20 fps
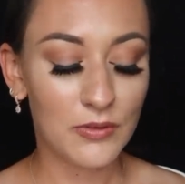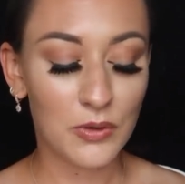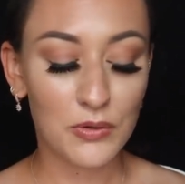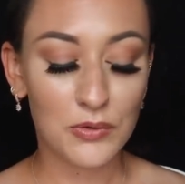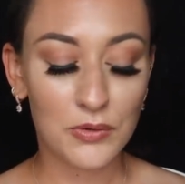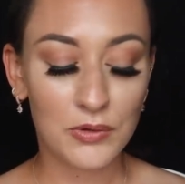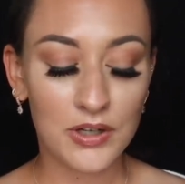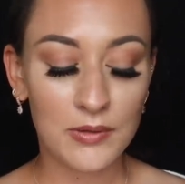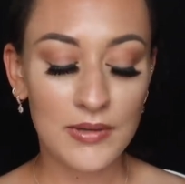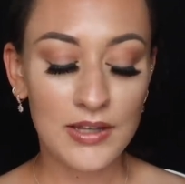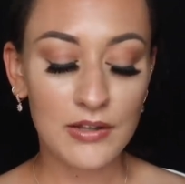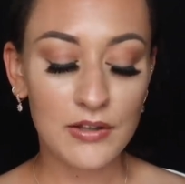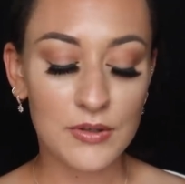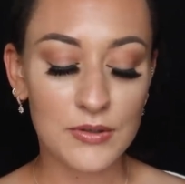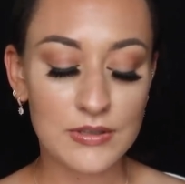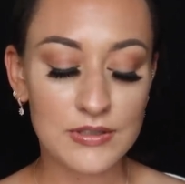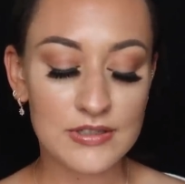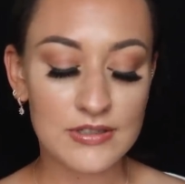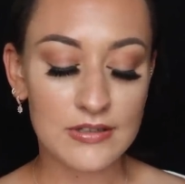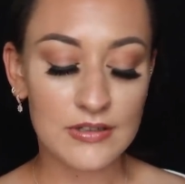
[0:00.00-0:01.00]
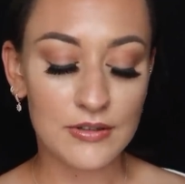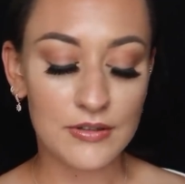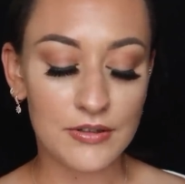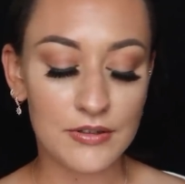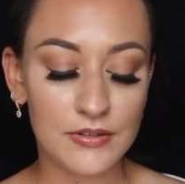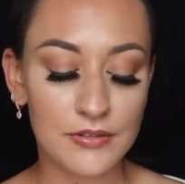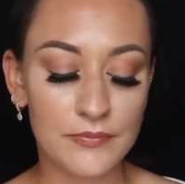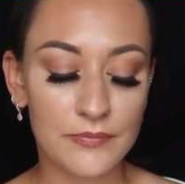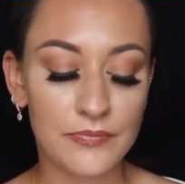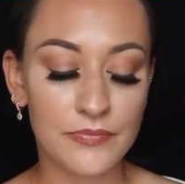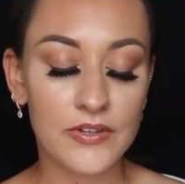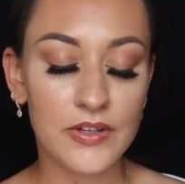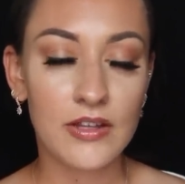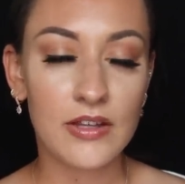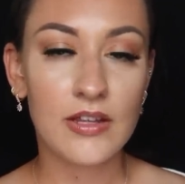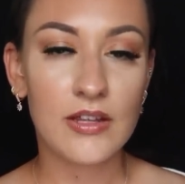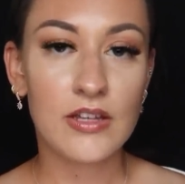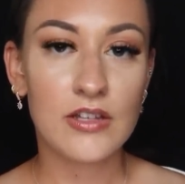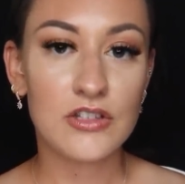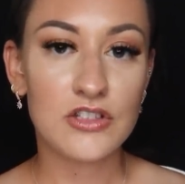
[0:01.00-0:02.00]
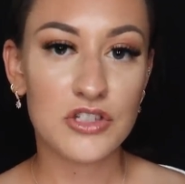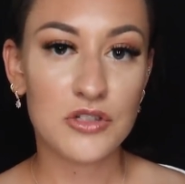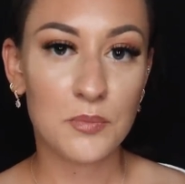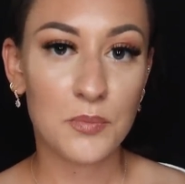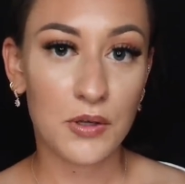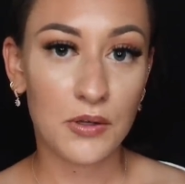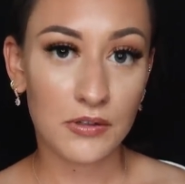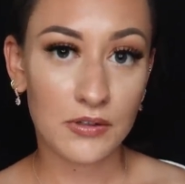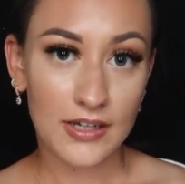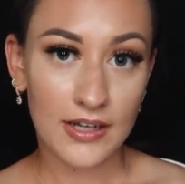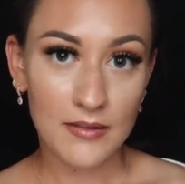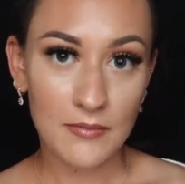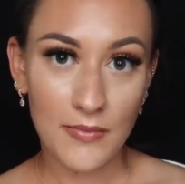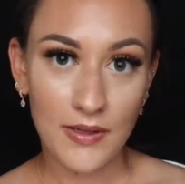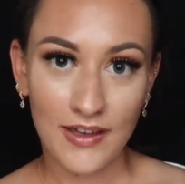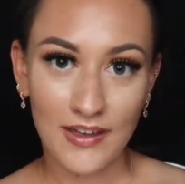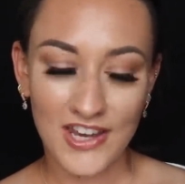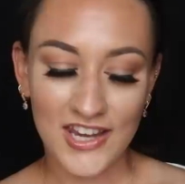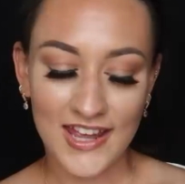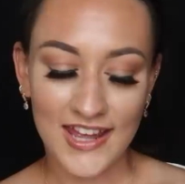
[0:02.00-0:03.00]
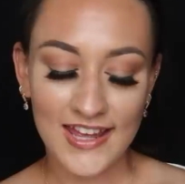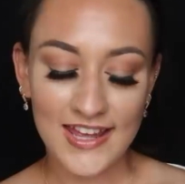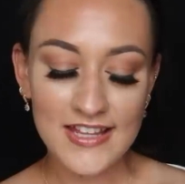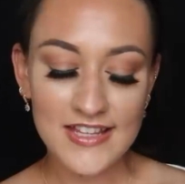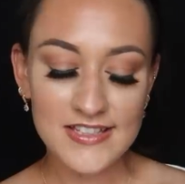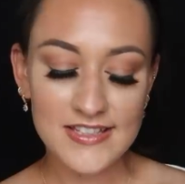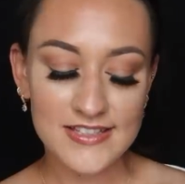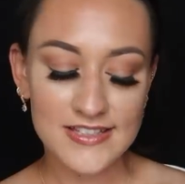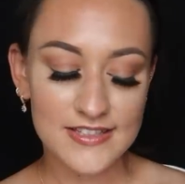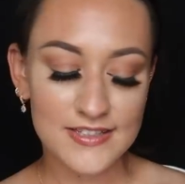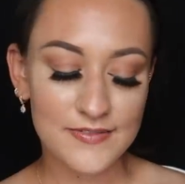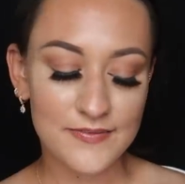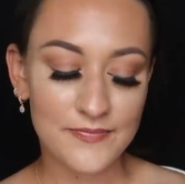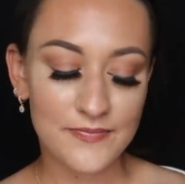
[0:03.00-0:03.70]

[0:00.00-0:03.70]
creamy coleslaw, chipotle mayonnaise,